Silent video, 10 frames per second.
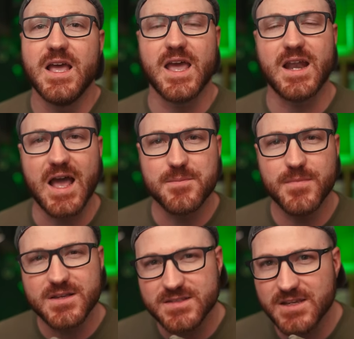And I
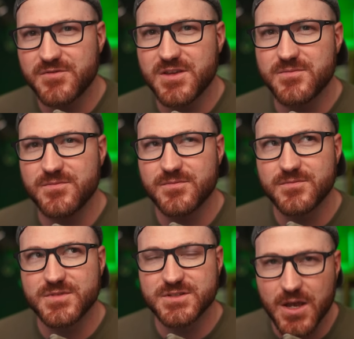must give them
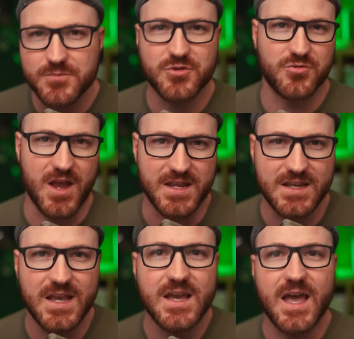some credit.